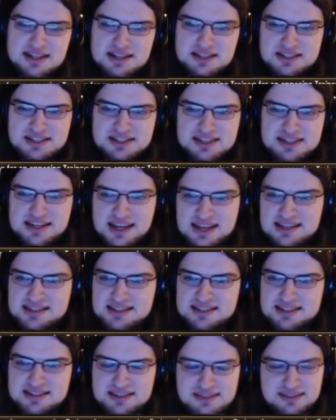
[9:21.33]
just in
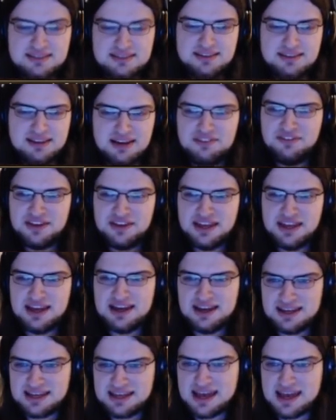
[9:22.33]
case I
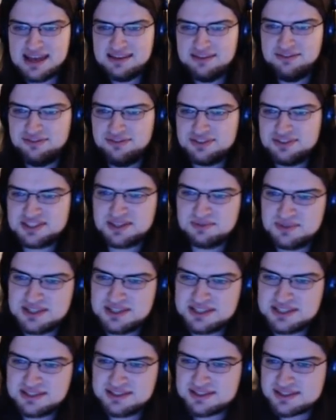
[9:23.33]
forget again for some
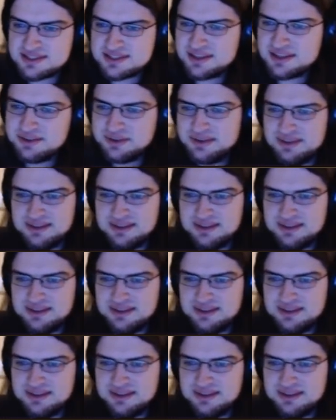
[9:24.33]
reason. So,